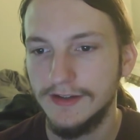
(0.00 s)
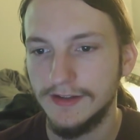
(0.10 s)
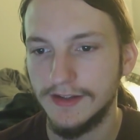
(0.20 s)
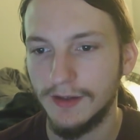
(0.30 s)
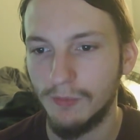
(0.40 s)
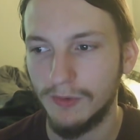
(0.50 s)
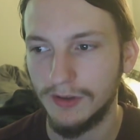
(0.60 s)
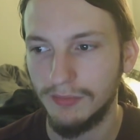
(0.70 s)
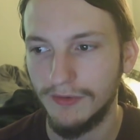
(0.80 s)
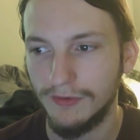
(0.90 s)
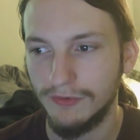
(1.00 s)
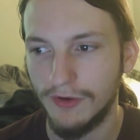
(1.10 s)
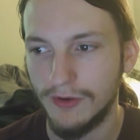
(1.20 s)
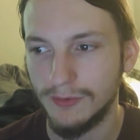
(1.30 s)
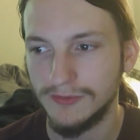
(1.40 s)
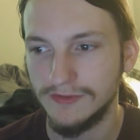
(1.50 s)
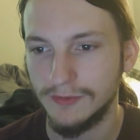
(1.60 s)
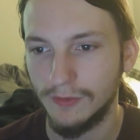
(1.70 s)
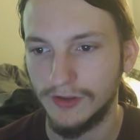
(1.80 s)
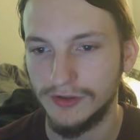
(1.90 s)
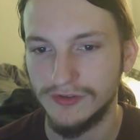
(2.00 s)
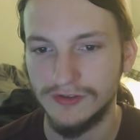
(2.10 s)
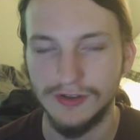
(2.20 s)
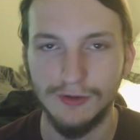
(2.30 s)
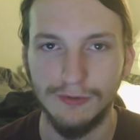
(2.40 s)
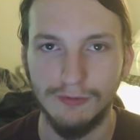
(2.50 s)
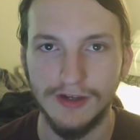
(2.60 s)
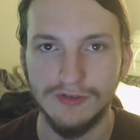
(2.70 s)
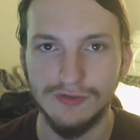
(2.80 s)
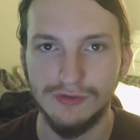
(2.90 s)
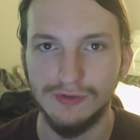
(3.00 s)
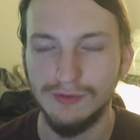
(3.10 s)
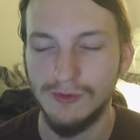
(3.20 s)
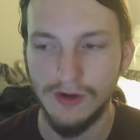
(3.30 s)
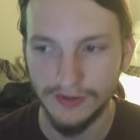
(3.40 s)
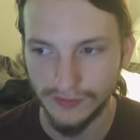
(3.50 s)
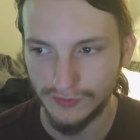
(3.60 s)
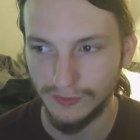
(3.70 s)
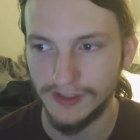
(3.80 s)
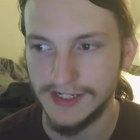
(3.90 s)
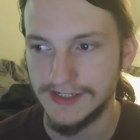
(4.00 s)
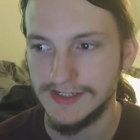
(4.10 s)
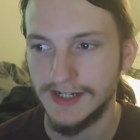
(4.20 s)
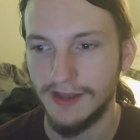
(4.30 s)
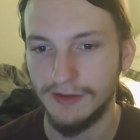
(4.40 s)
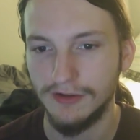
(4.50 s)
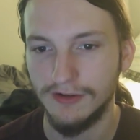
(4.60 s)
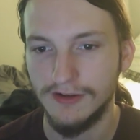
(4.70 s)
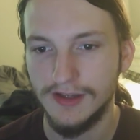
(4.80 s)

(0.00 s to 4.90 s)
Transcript: that Warner Brothers owns or could secure the rights to on screen together,